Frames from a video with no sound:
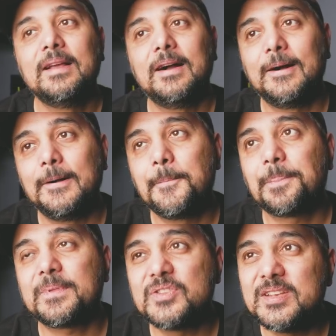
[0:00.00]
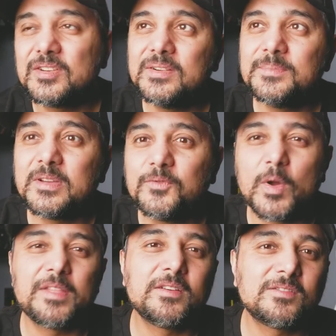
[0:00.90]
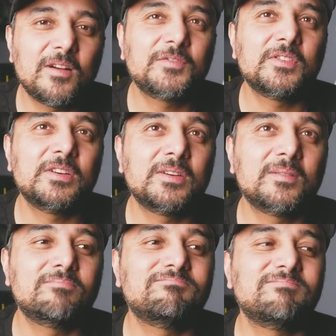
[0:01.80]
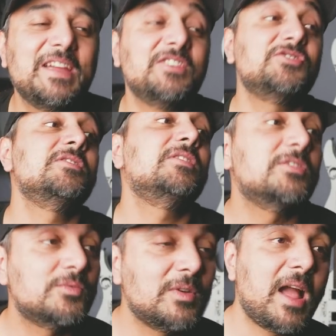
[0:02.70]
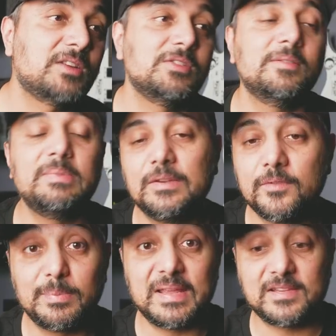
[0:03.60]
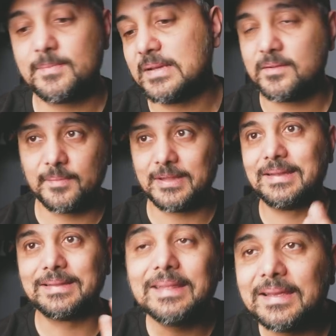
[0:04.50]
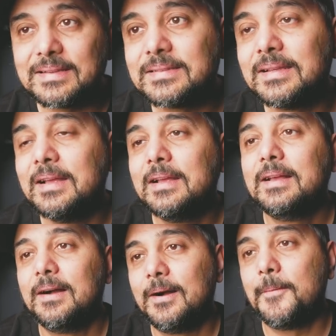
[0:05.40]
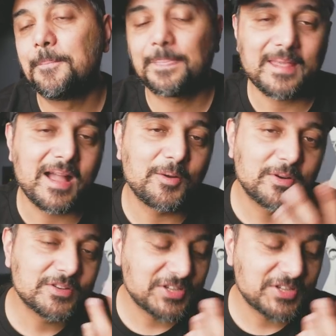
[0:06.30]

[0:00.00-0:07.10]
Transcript: Um, so in terms of whether software engineers will actually be replaced by something like this, um, I want to